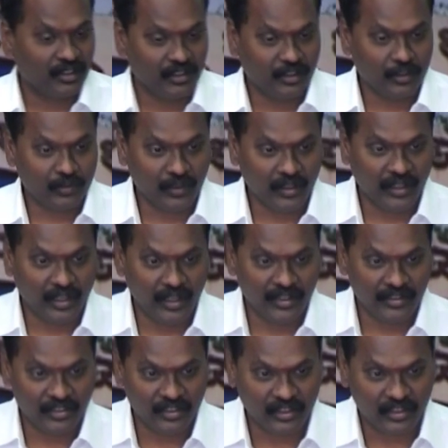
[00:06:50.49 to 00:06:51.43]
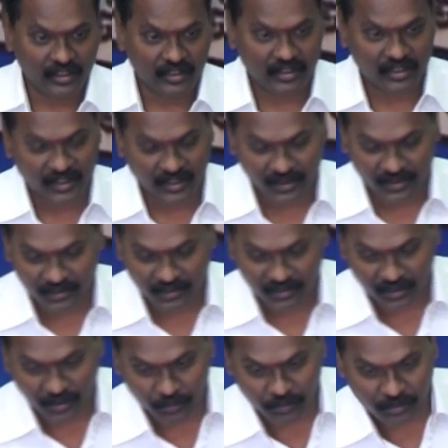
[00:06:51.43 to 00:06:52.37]
That is what AICT
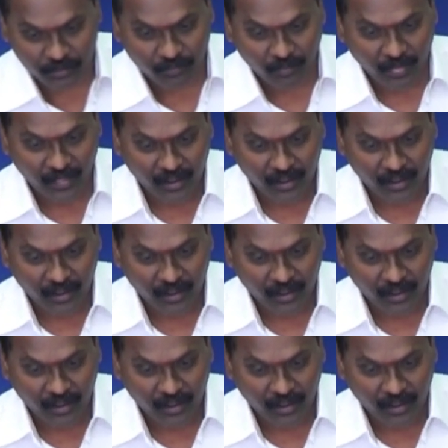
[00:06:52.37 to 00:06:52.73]
gives.